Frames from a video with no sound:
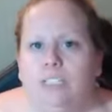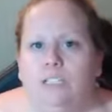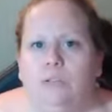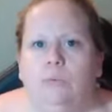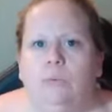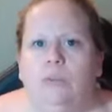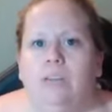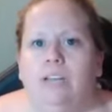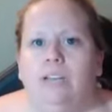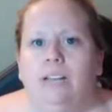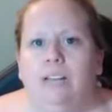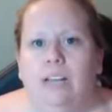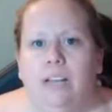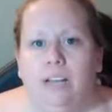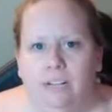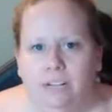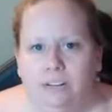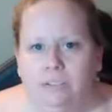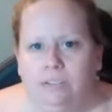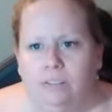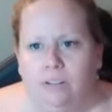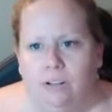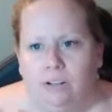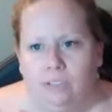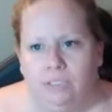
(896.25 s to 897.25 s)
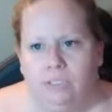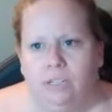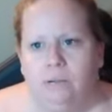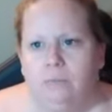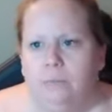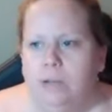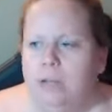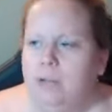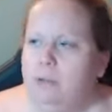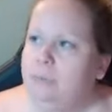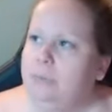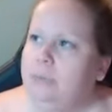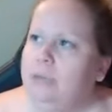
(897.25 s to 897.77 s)
So when the negative thoughts come
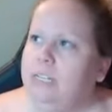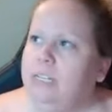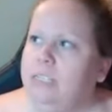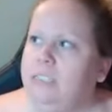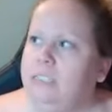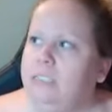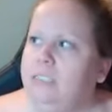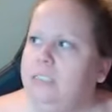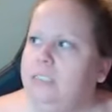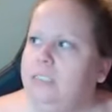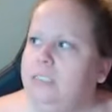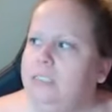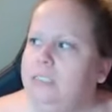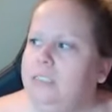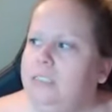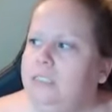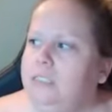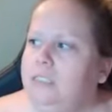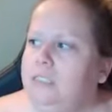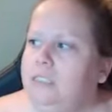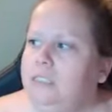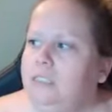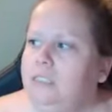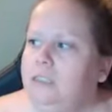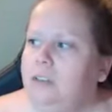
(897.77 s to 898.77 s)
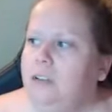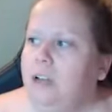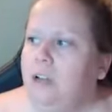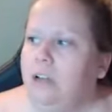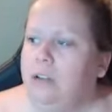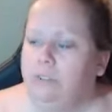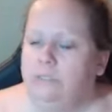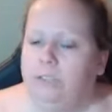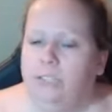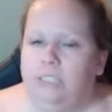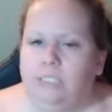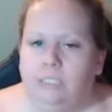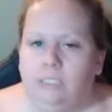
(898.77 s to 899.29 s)
up, it's
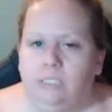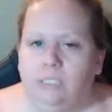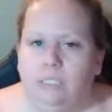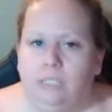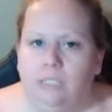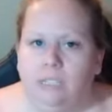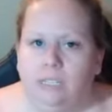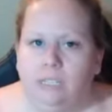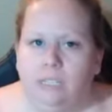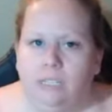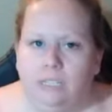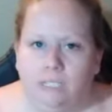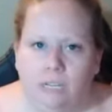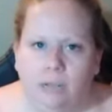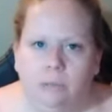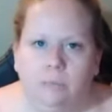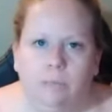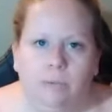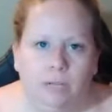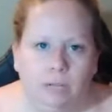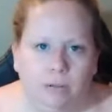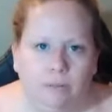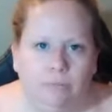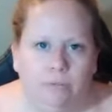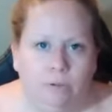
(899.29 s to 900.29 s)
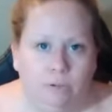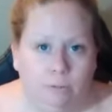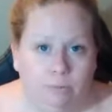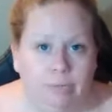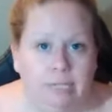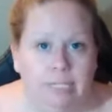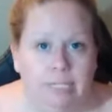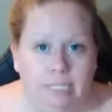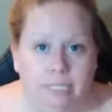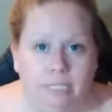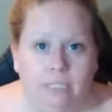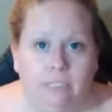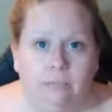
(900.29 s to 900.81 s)
obviously it's coming up for a
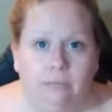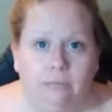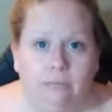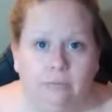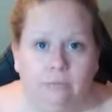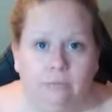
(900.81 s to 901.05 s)
reason.